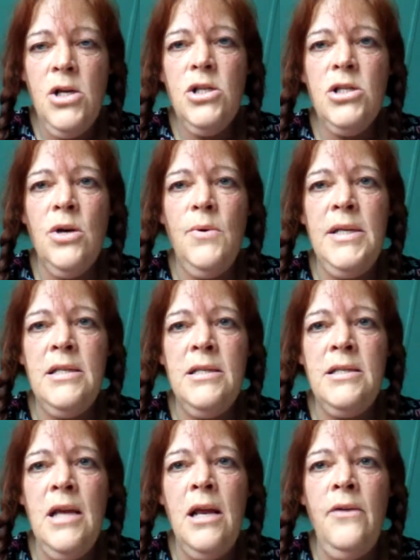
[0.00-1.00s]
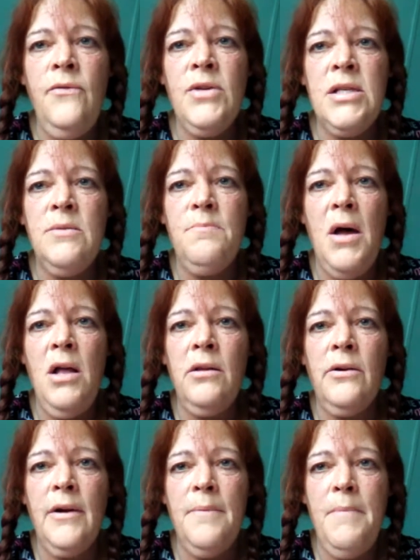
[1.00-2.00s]
So instead of
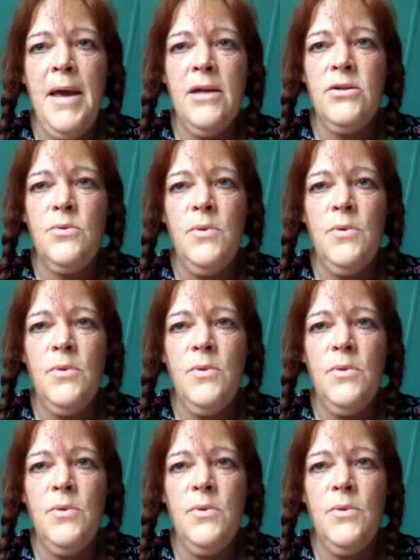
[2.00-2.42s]
smaller amounts